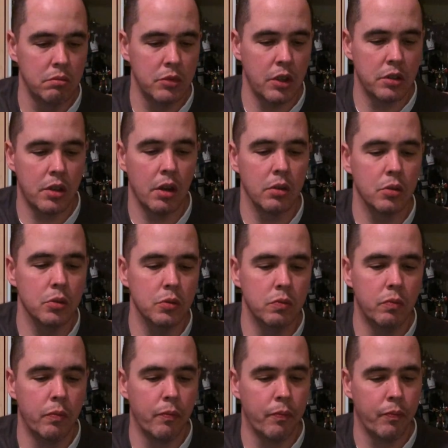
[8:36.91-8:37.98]
That's kind of cool.
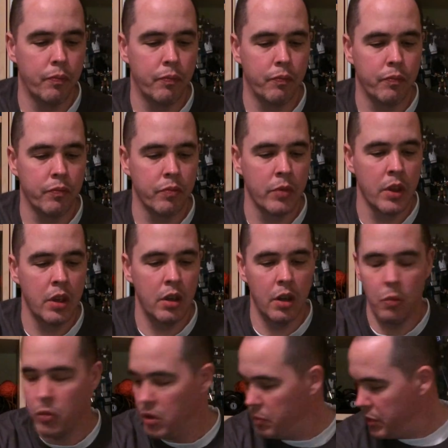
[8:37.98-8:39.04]

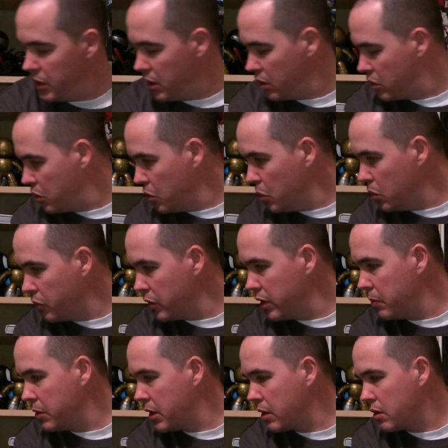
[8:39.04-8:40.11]
It would have been cool for
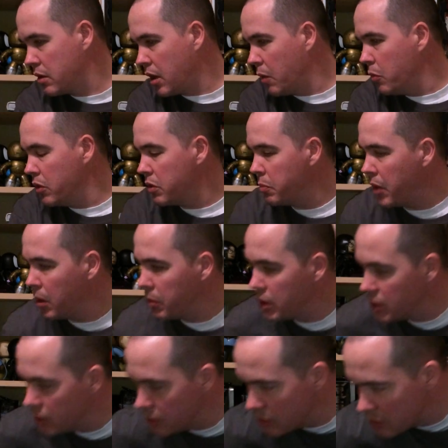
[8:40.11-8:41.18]
him to come with maybe
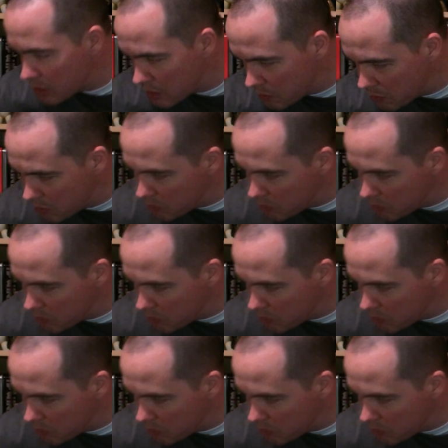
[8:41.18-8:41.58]
his